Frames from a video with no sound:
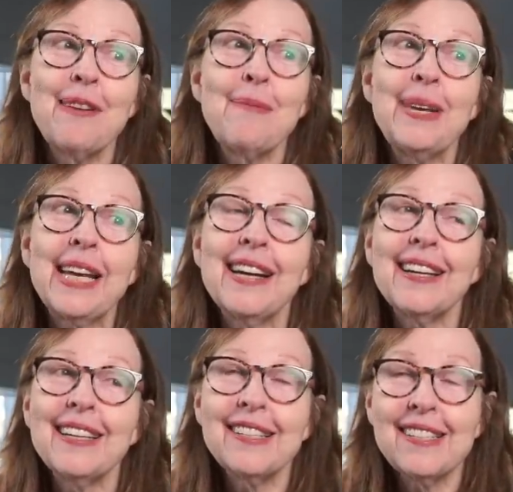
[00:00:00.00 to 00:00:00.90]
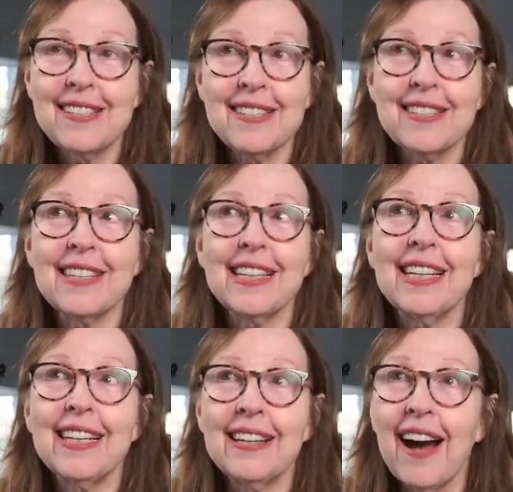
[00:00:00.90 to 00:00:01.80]
because
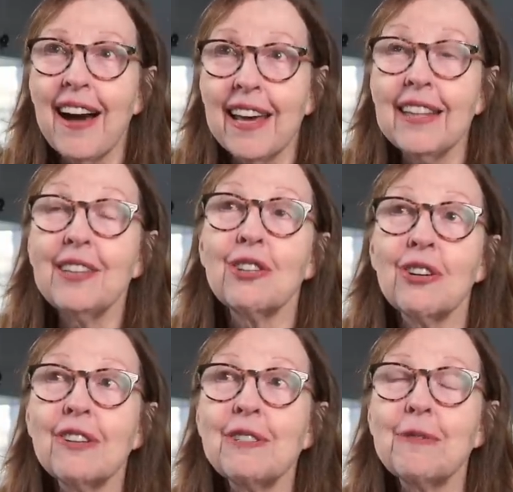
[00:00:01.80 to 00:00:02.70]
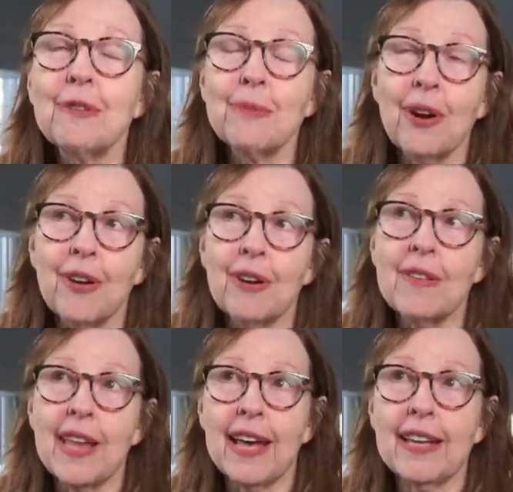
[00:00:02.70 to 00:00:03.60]
I learned from
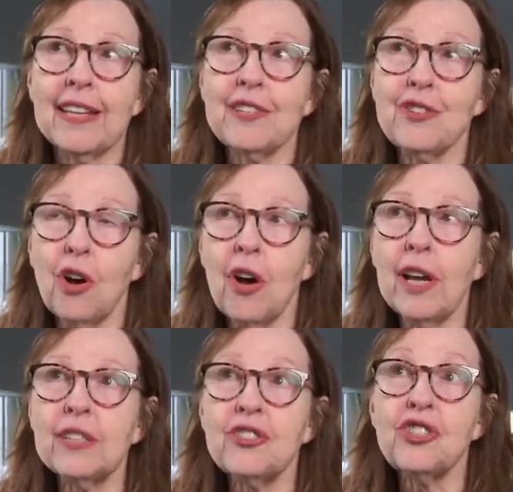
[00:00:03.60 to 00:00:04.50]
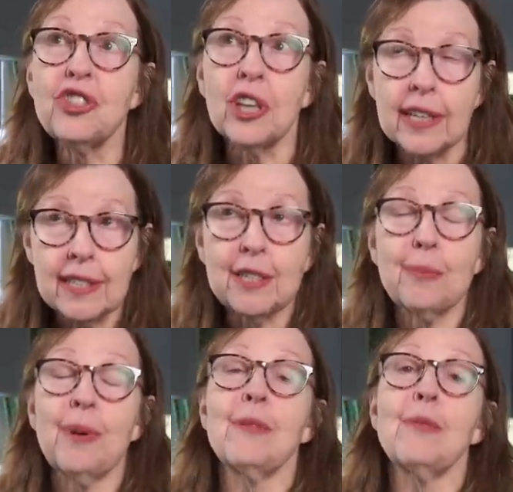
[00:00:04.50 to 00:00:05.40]
her that it's not just
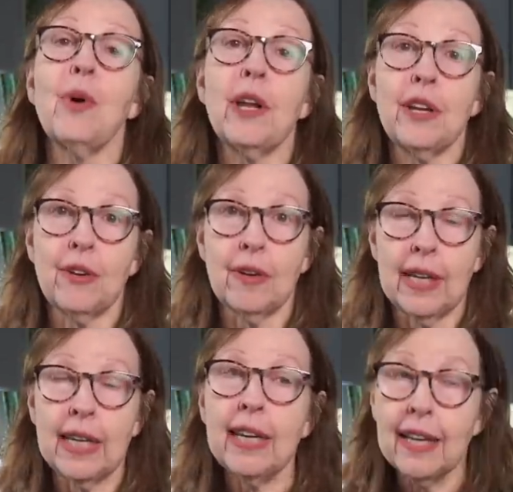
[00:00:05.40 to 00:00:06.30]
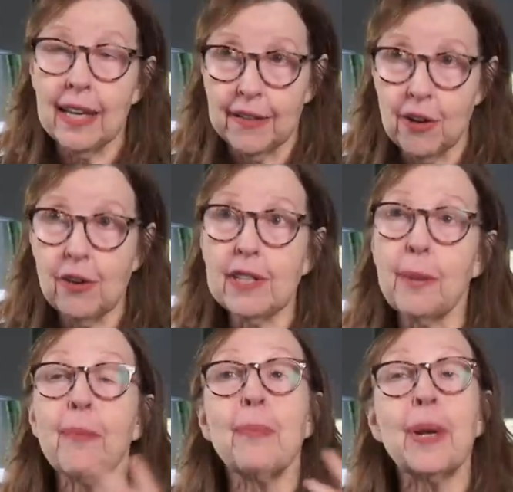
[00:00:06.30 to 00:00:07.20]
about what you're eating, there's
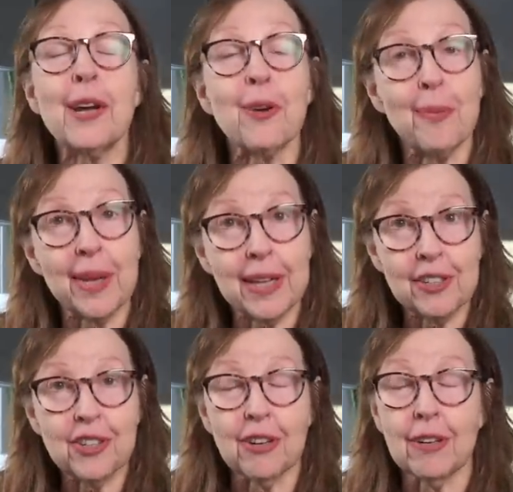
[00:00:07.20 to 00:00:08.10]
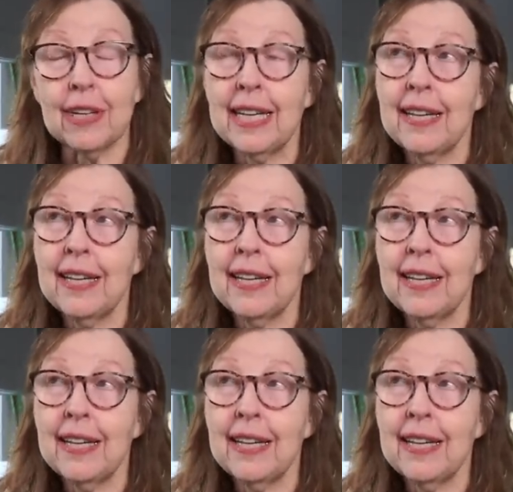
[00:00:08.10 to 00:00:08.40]
a bigger picture.